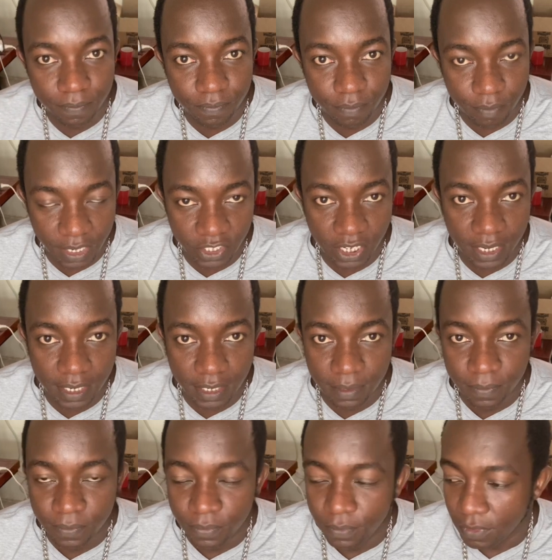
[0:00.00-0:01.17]
my channel.
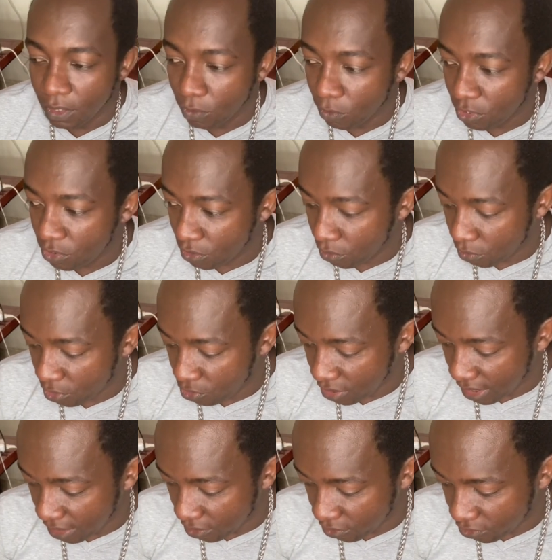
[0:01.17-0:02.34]
What you
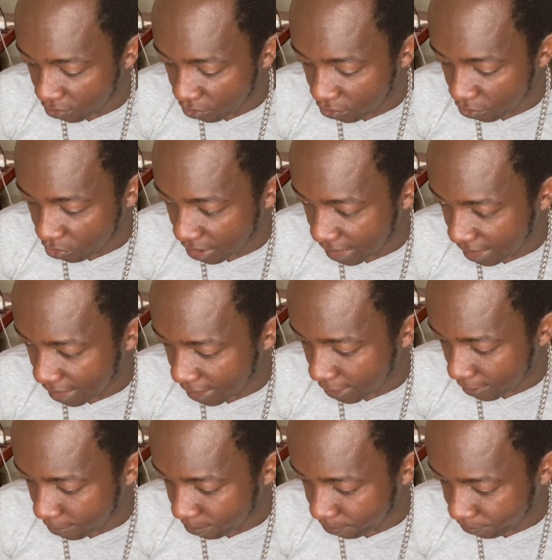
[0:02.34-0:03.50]
can also do, you can
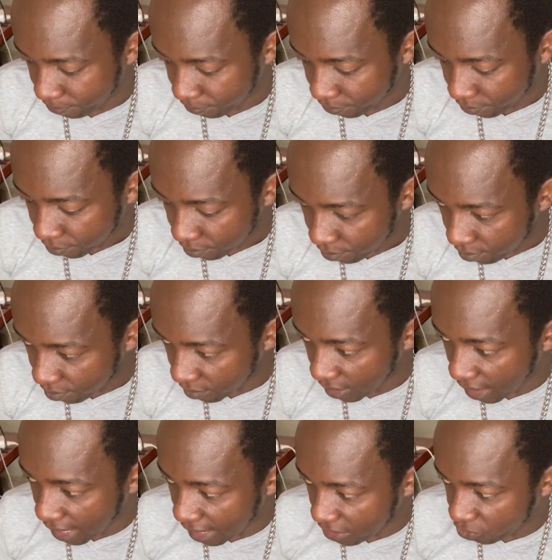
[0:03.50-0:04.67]

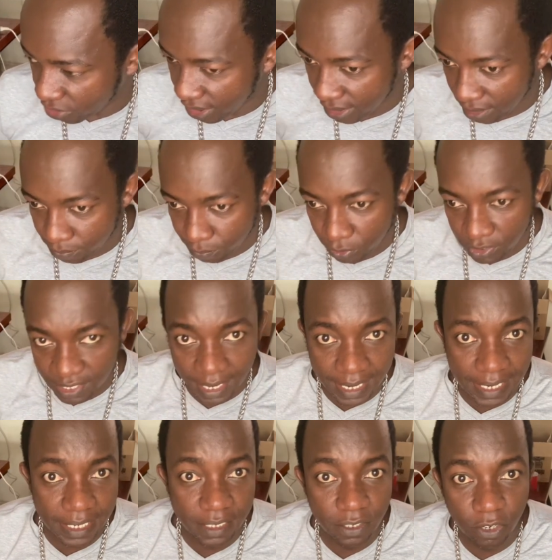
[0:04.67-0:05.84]
I'll try and put a
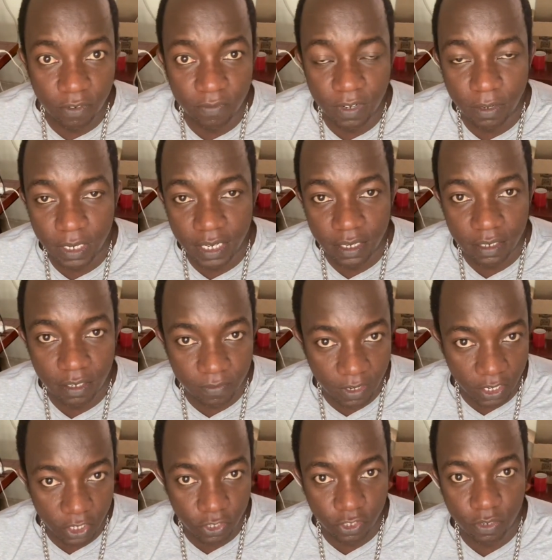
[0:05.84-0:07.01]
link of our
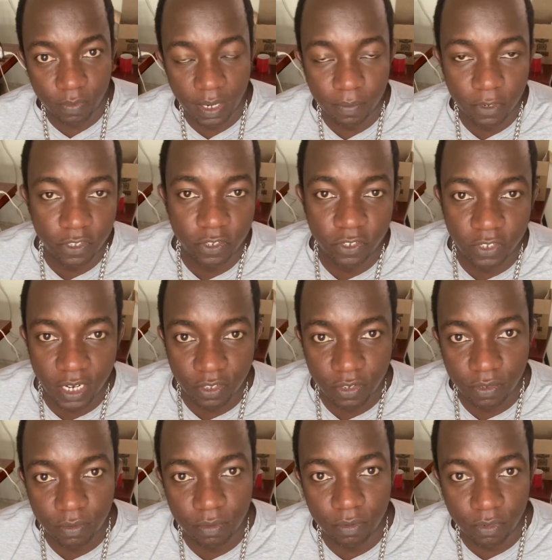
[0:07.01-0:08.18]
YouTube. I'm also trying
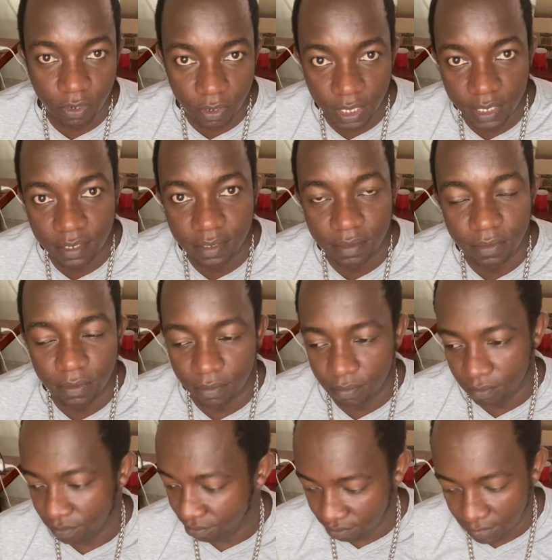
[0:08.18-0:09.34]
to grow it.
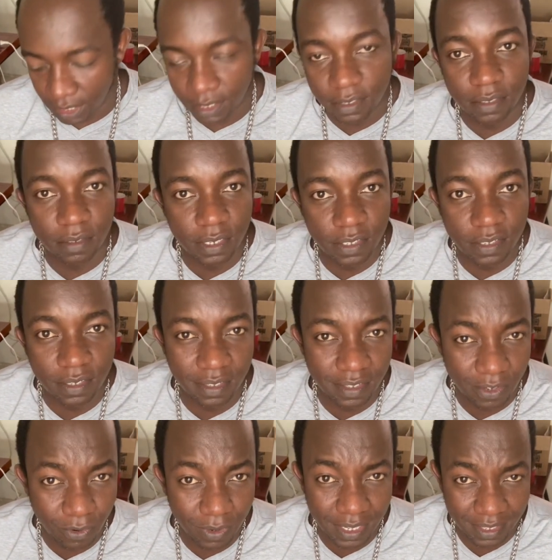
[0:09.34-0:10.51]

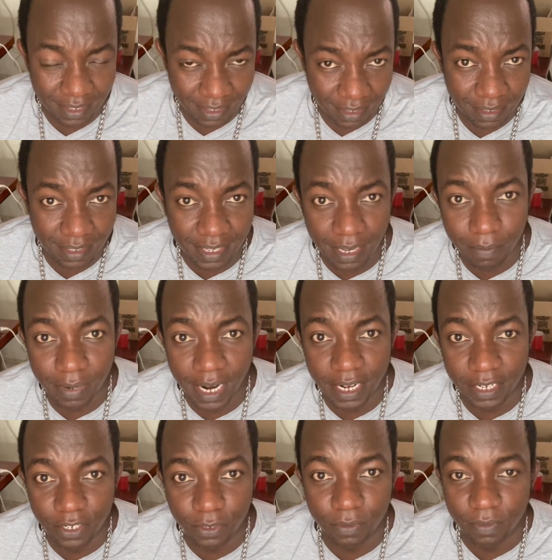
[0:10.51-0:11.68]
It's still
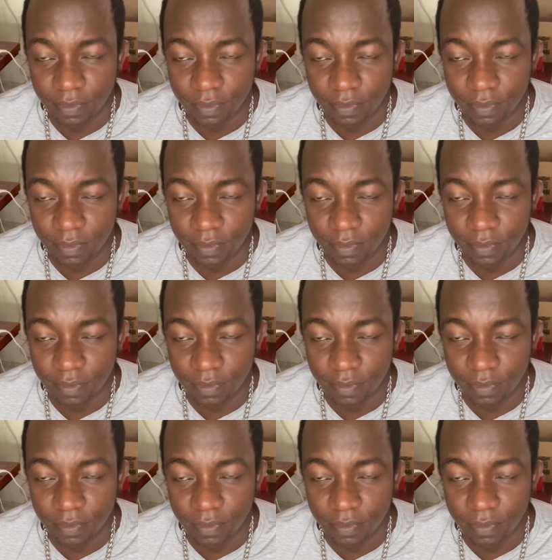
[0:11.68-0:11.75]
brand new.